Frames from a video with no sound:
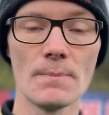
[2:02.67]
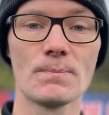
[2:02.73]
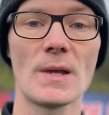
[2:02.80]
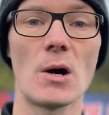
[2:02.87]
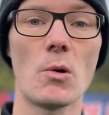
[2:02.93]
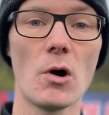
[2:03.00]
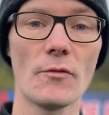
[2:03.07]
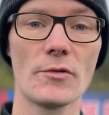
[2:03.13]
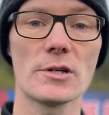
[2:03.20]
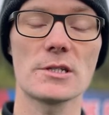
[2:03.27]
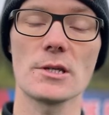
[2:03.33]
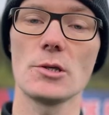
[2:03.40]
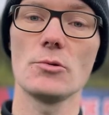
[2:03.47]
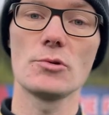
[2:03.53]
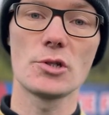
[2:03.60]
Now,
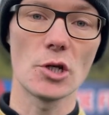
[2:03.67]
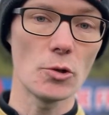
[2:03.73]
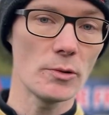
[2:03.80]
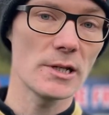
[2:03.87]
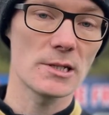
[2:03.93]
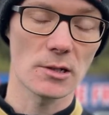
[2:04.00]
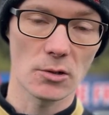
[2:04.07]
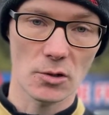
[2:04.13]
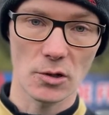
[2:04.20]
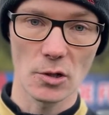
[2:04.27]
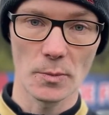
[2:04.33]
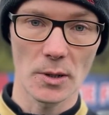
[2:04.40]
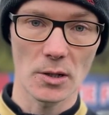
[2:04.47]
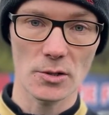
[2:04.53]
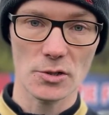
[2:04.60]
obviously, you do need to look at the
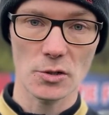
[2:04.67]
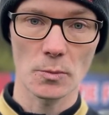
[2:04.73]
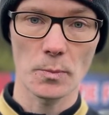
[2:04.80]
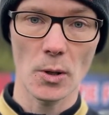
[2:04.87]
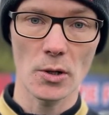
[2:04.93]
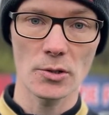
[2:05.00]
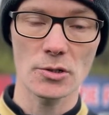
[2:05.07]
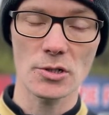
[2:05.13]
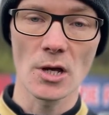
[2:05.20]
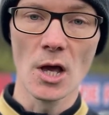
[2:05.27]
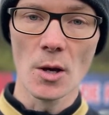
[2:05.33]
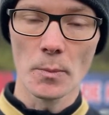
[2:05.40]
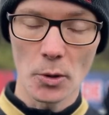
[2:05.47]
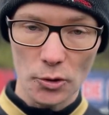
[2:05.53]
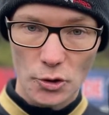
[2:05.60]
ball at some points,
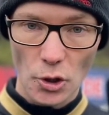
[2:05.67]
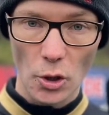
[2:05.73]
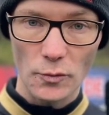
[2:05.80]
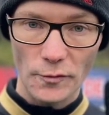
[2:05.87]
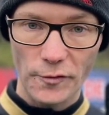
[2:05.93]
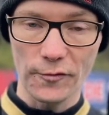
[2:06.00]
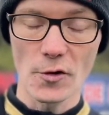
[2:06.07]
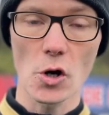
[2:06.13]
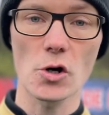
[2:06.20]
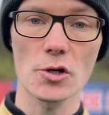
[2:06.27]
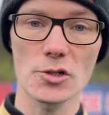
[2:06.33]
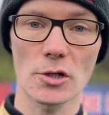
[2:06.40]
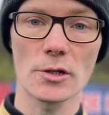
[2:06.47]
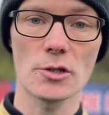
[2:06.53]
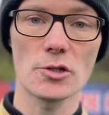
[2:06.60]
but don't
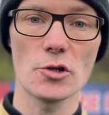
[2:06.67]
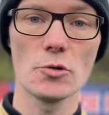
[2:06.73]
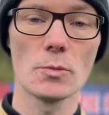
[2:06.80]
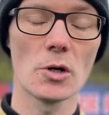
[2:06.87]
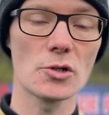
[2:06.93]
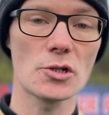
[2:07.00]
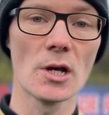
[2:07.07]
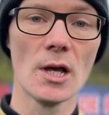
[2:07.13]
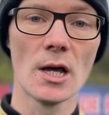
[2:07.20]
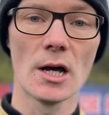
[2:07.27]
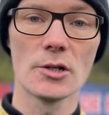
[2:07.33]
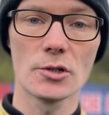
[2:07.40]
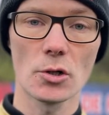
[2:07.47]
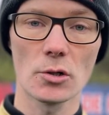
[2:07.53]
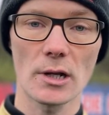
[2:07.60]
focus on it too much
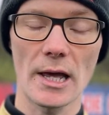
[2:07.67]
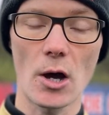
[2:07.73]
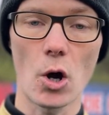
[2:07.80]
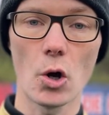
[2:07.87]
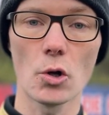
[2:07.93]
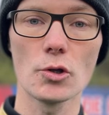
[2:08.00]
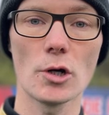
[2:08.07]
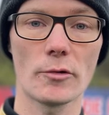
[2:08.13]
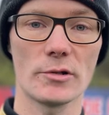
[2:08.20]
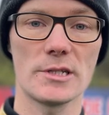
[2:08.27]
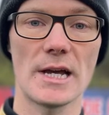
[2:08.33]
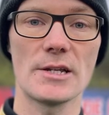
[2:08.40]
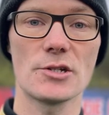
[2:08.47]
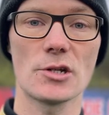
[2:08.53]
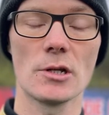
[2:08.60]
and don't let all your
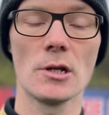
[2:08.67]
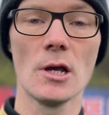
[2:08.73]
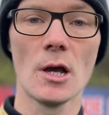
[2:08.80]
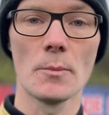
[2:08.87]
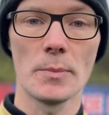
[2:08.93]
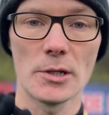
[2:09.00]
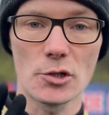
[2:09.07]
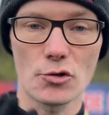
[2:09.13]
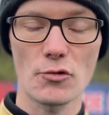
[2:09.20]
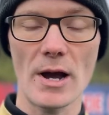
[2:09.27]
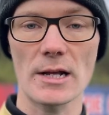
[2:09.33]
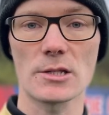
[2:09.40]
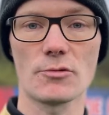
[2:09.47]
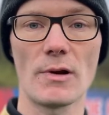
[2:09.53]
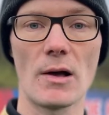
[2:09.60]
attention be
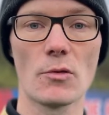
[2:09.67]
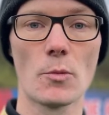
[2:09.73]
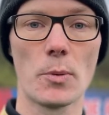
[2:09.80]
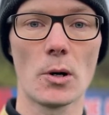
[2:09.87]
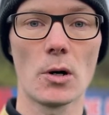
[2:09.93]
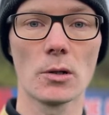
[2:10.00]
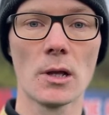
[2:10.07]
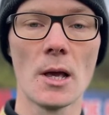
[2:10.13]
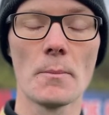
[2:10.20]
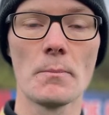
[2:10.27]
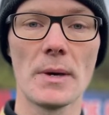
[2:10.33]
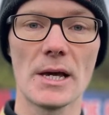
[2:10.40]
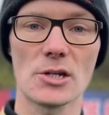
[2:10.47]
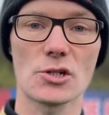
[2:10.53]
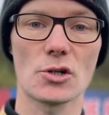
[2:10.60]
tracked around the ball.
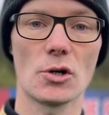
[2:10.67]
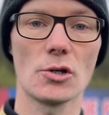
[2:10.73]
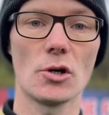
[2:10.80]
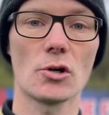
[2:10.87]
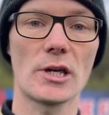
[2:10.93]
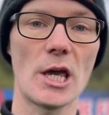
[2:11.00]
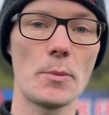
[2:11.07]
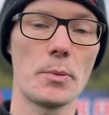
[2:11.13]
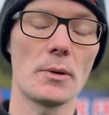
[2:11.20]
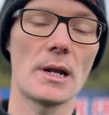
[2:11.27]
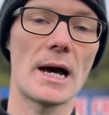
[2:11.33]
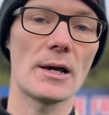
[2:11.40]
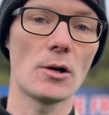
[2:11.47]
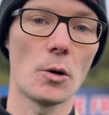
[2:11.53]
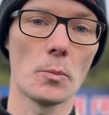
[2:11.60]
Make sure you're keeping an
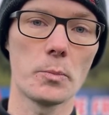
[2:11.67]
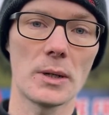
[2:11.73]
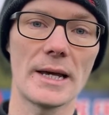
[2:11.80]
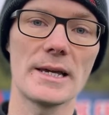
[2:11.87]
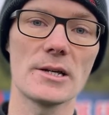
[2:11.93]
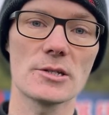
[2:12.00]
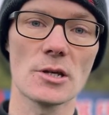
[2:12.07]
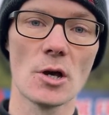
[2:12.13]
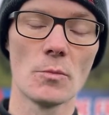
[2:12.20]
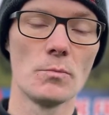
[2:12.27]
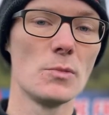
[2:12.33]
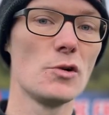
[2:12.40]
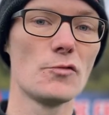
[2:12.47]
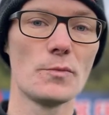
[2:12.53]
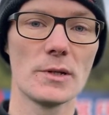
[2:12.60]
eye on players,
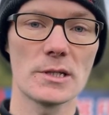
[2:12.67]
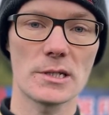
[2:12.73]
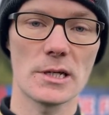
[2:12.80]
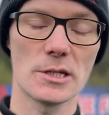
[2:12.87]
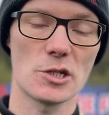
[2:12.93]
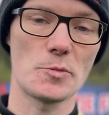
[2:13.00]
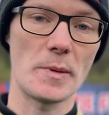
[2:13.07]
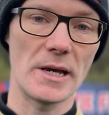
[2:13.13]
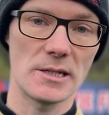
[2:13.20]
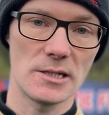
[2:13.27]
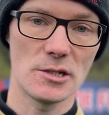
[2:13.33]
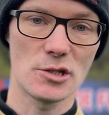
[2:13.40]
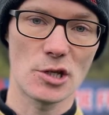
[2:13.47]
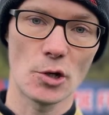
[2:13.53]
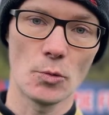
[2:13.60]
movements, and
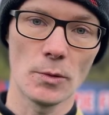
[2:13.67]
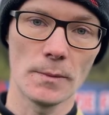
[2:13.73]
spaces too.